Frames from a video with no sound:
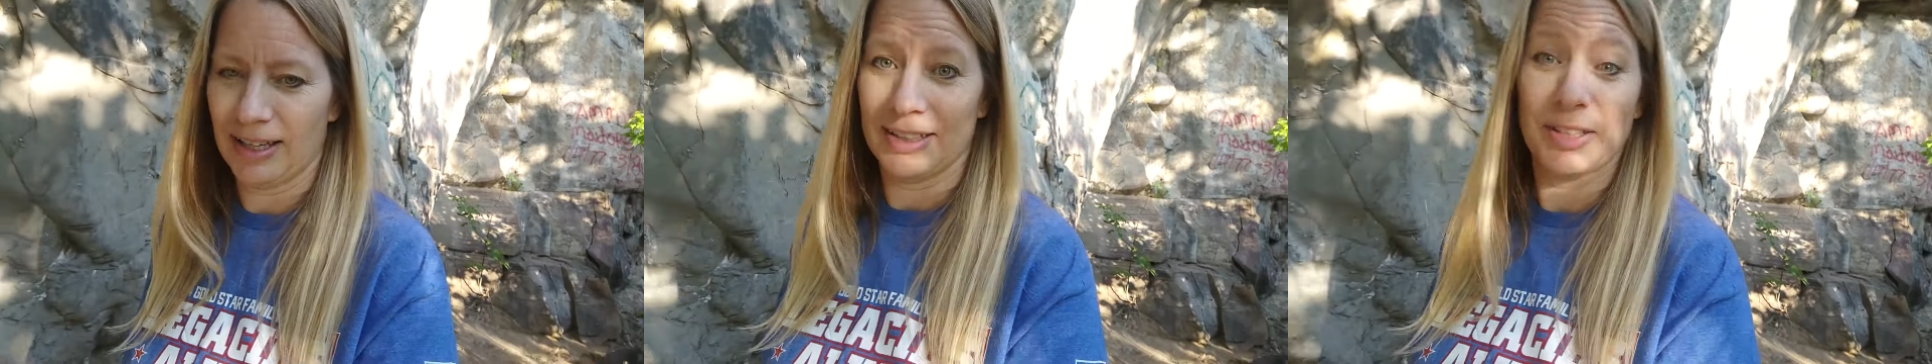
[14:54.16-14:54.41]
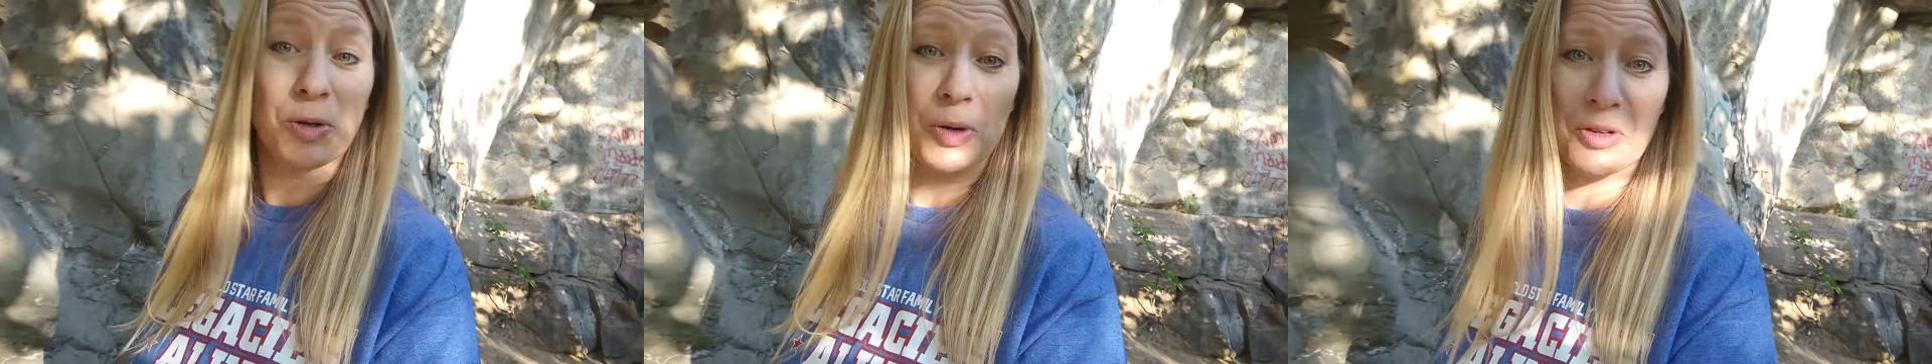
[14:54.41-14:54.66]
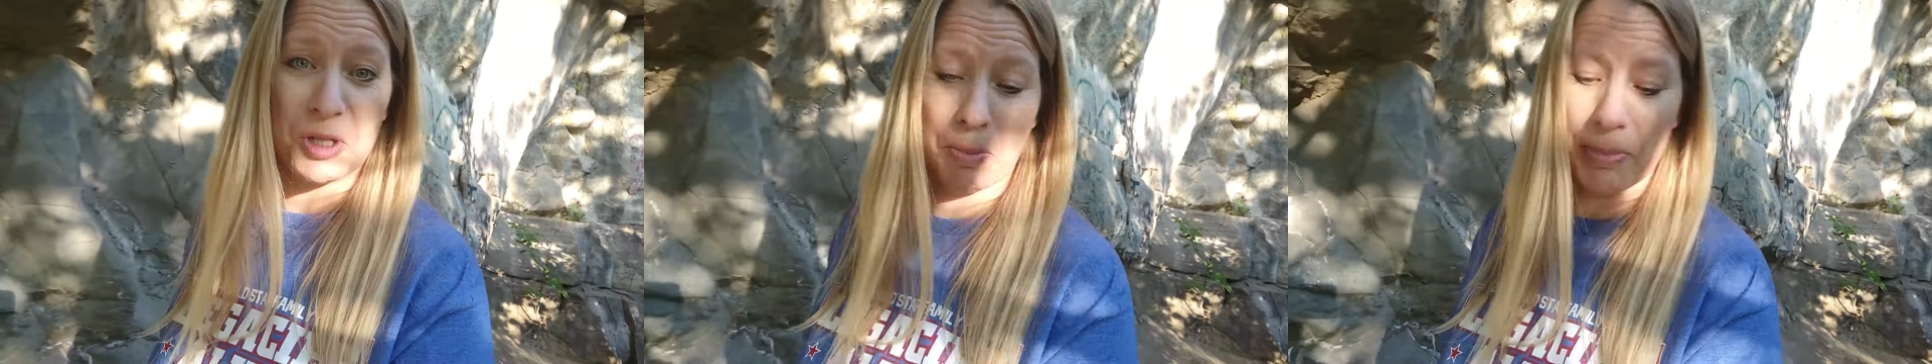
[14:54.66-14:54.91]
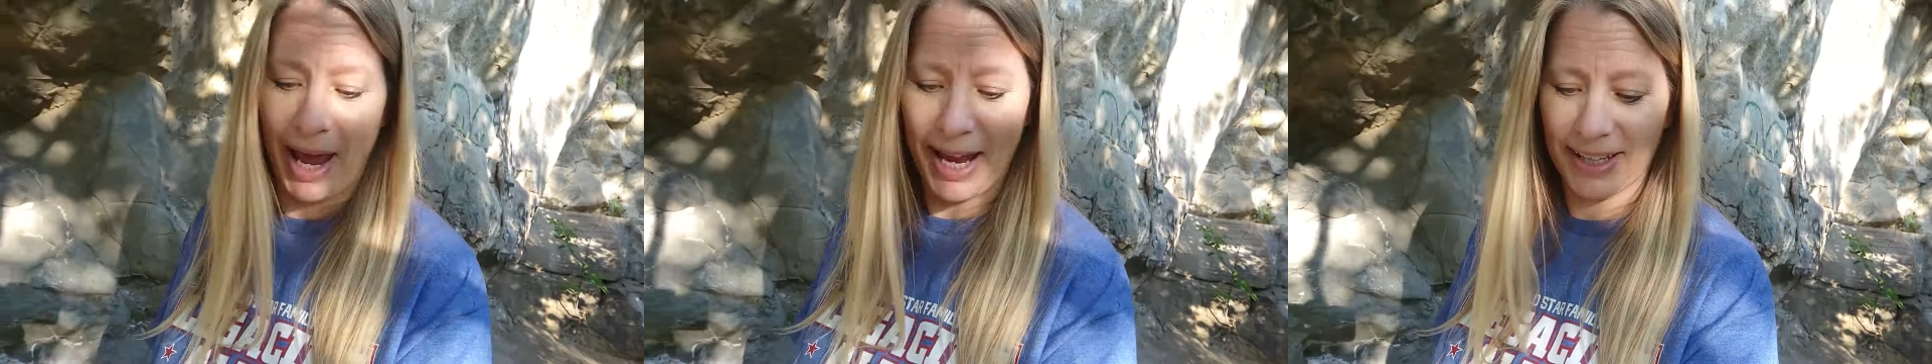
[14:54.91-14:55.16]
Don't know if there's a
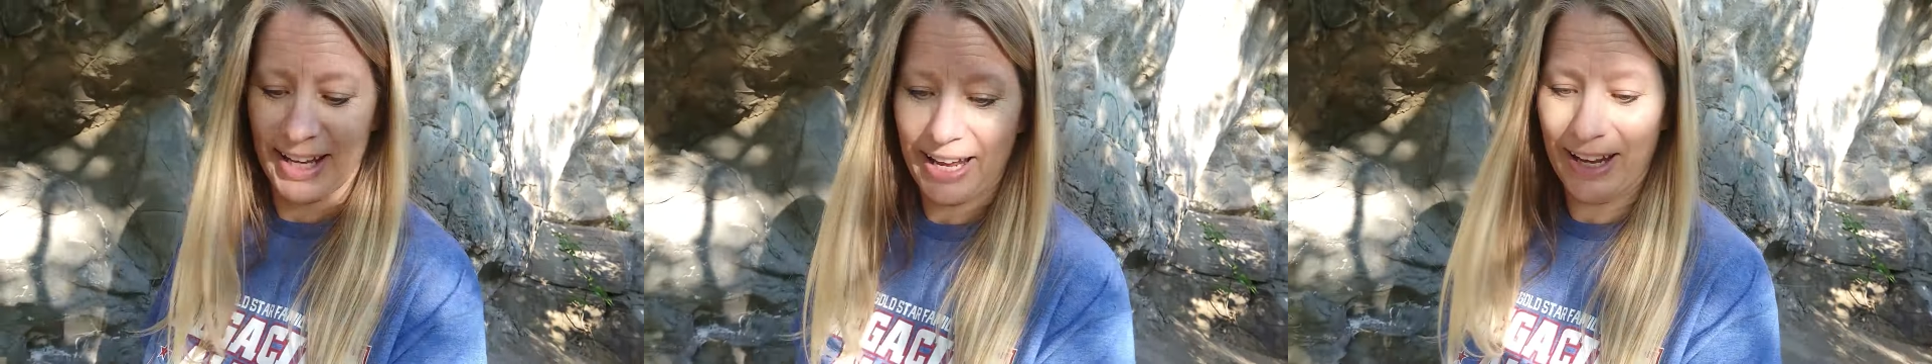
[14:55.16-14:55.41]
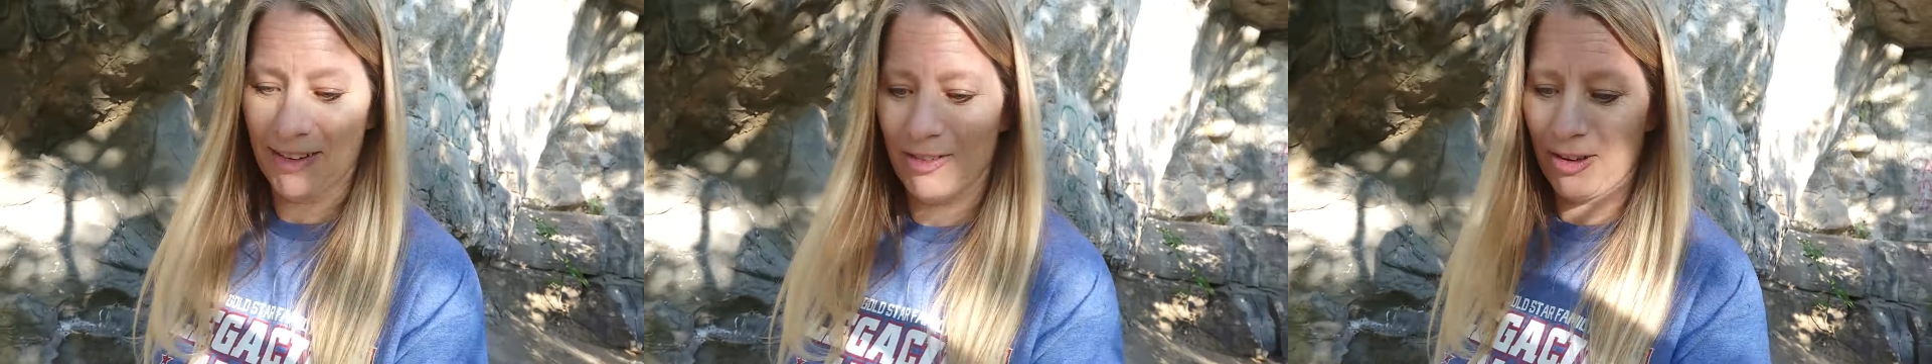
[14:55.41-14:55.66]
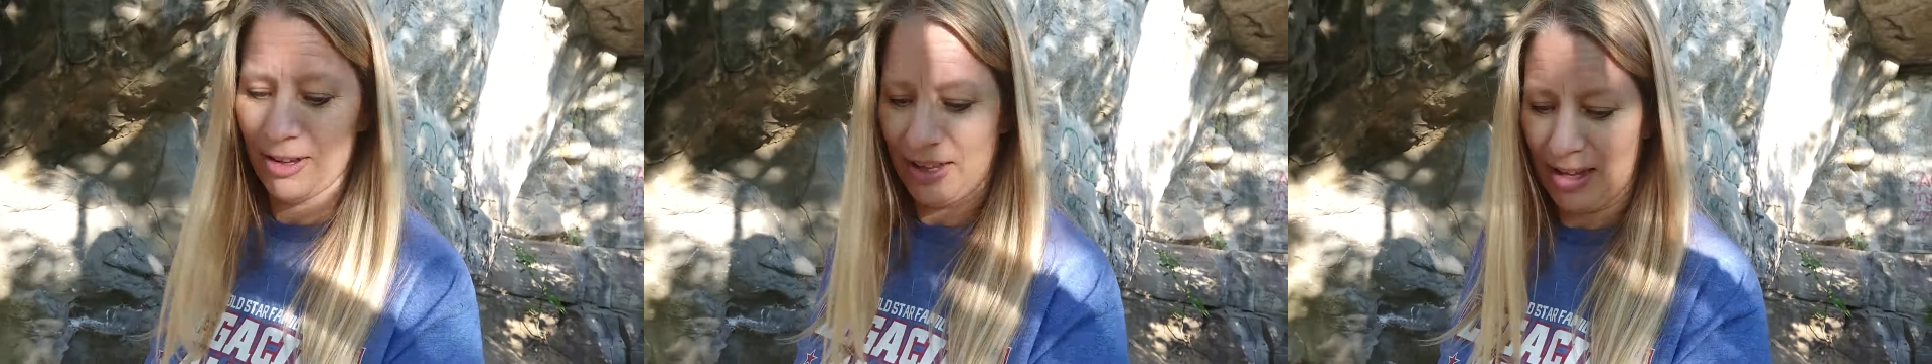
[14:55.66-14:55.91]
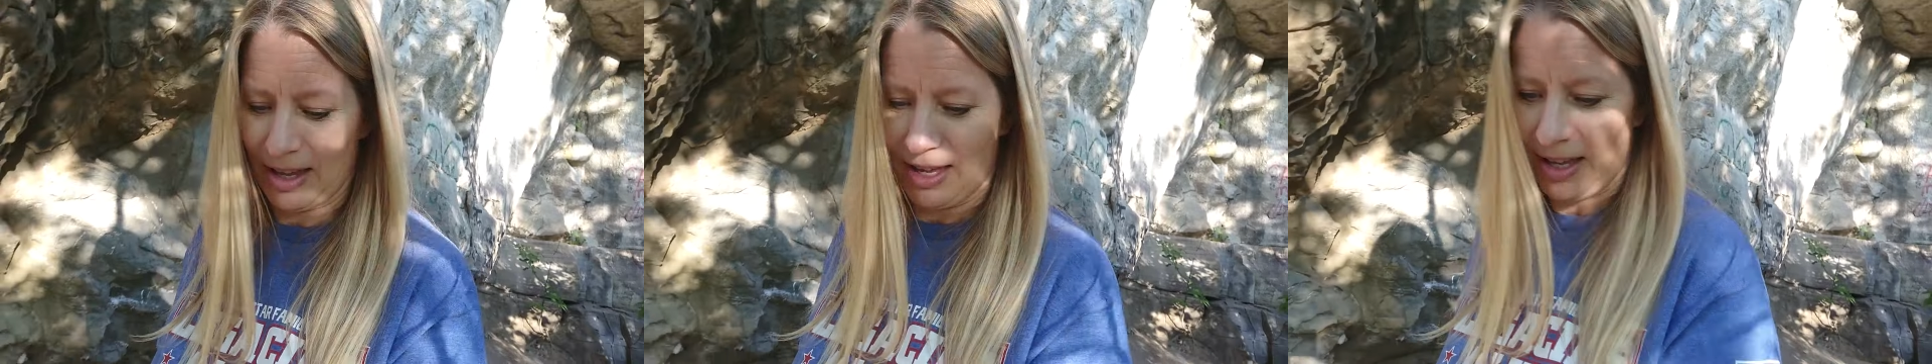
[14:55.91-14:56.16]
bat cave,
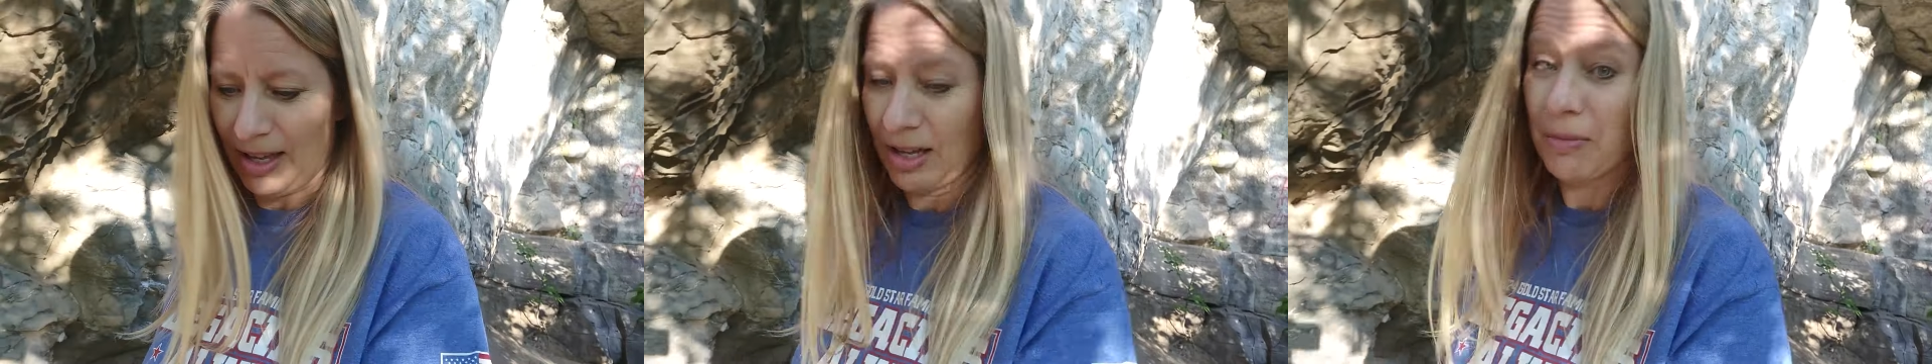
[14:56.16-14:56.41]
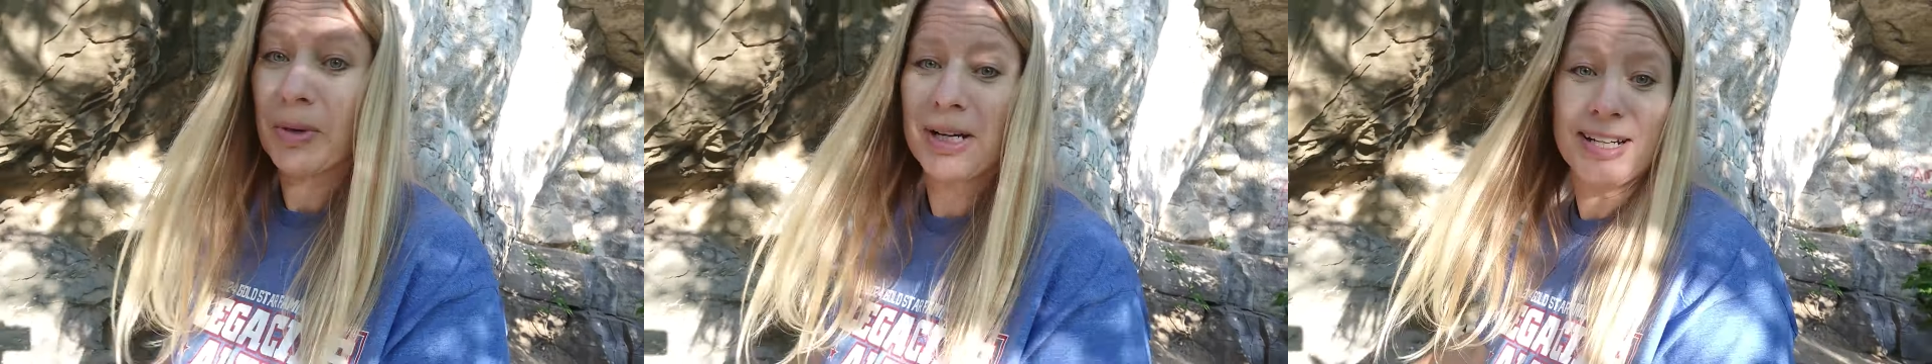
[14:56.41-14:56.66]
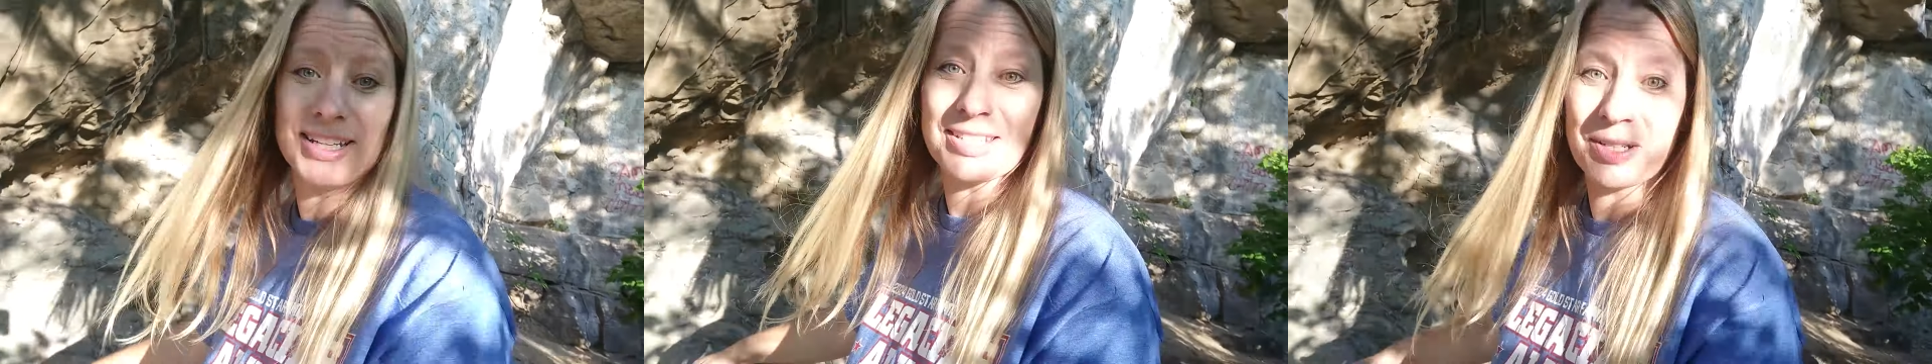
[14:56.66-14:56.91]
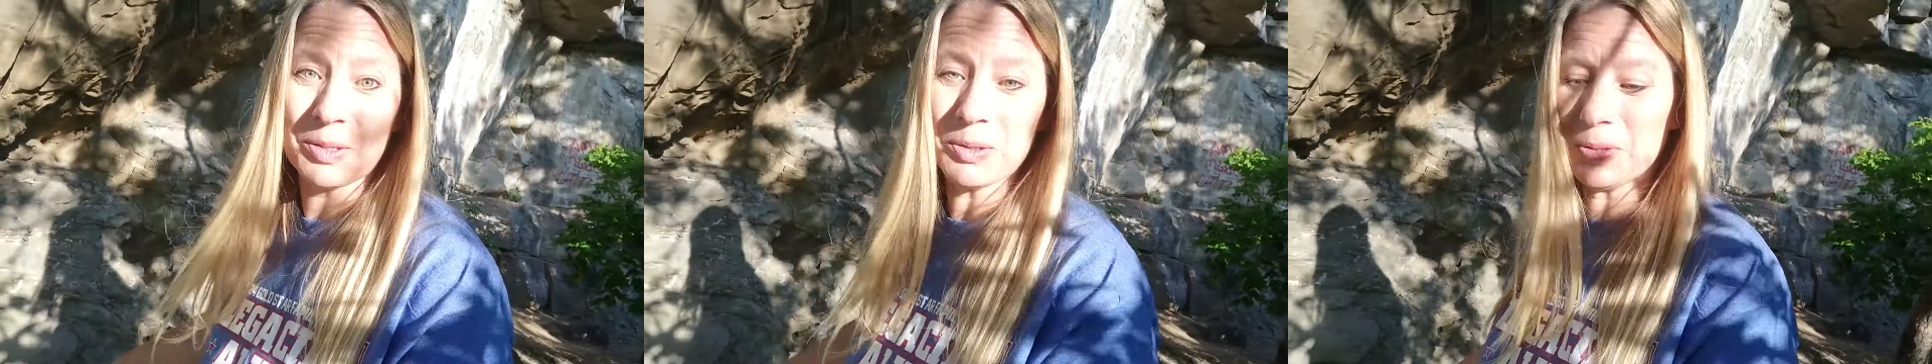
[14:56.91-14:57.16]
but it is
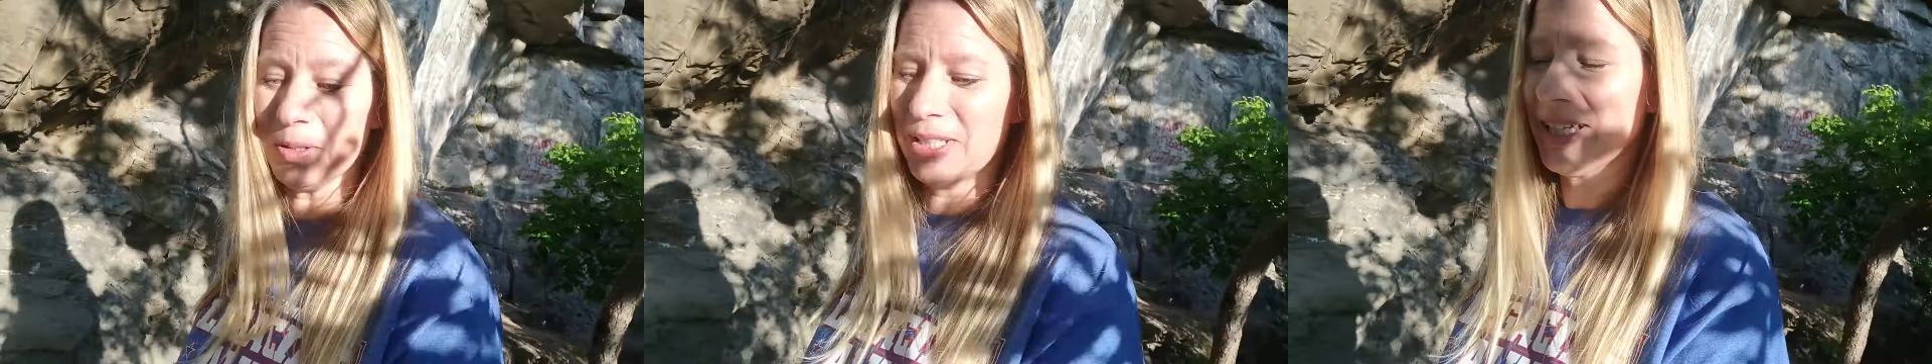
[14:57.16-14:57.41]
cool.